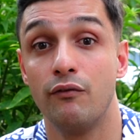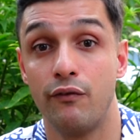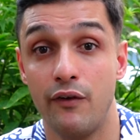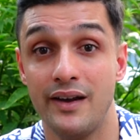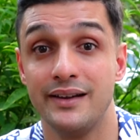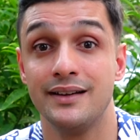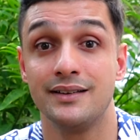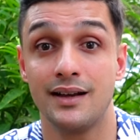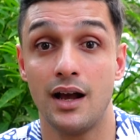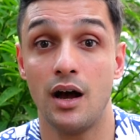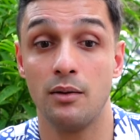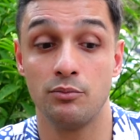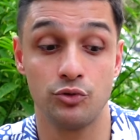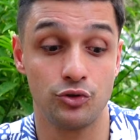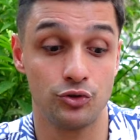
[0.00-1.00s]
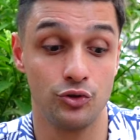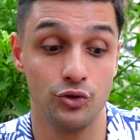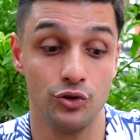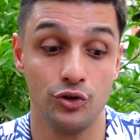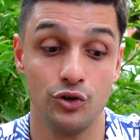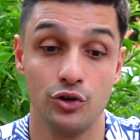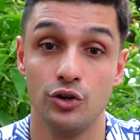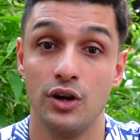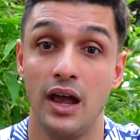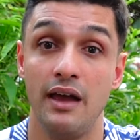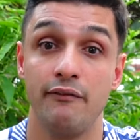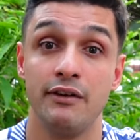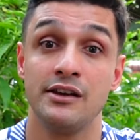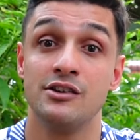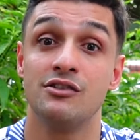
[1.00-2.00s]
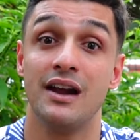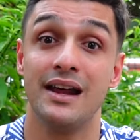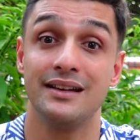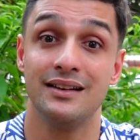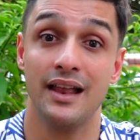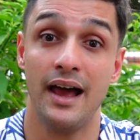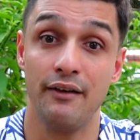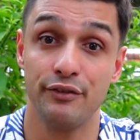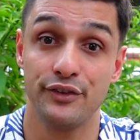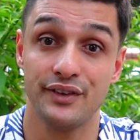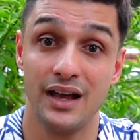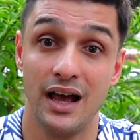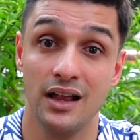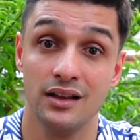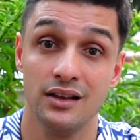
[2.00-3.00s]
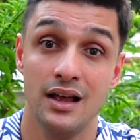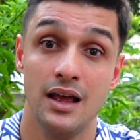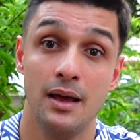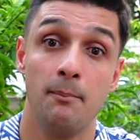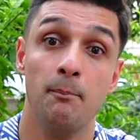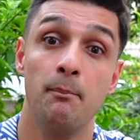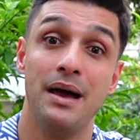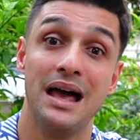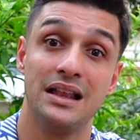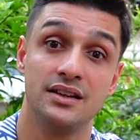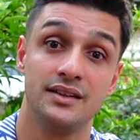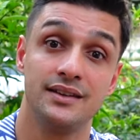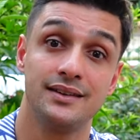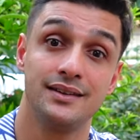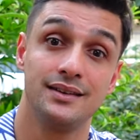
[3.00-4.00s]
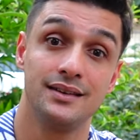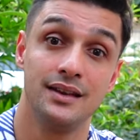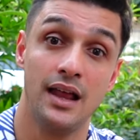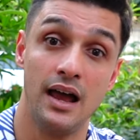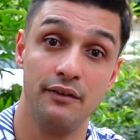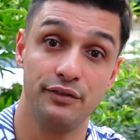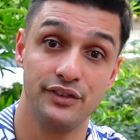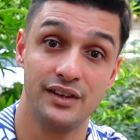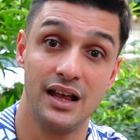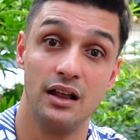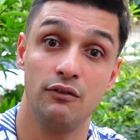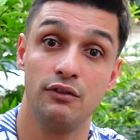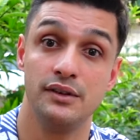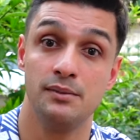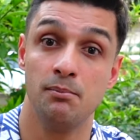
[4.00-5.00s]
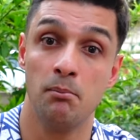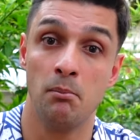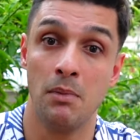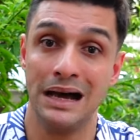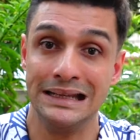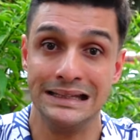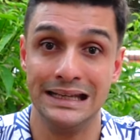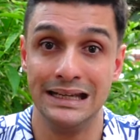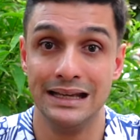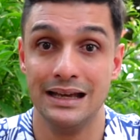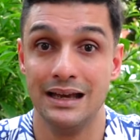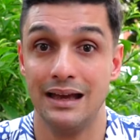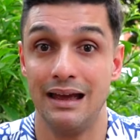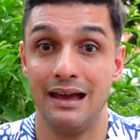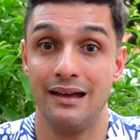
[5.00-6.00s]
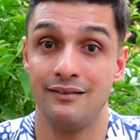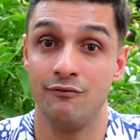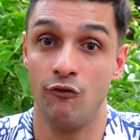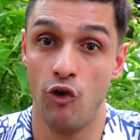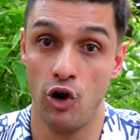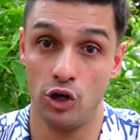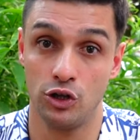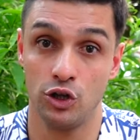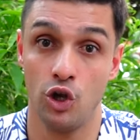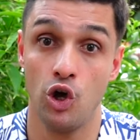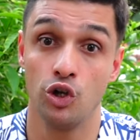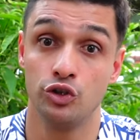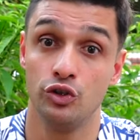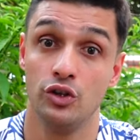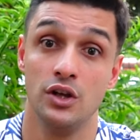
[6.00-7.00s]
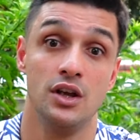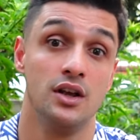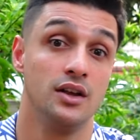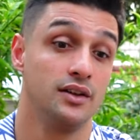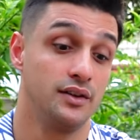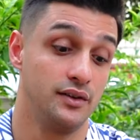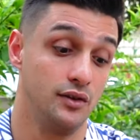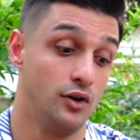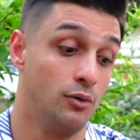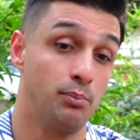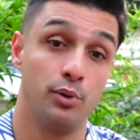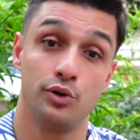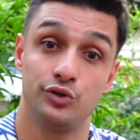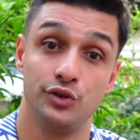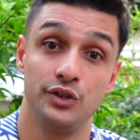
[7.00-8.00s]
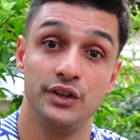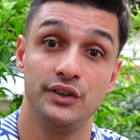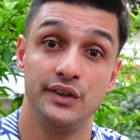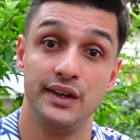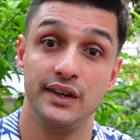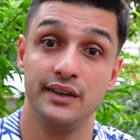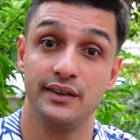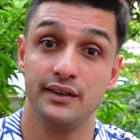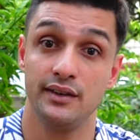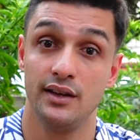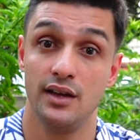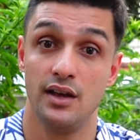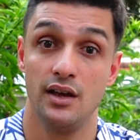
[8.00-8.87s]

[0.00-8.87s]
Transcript: when it comes to having great lifestyle, balanced lifestyle with money and workload, opportunities,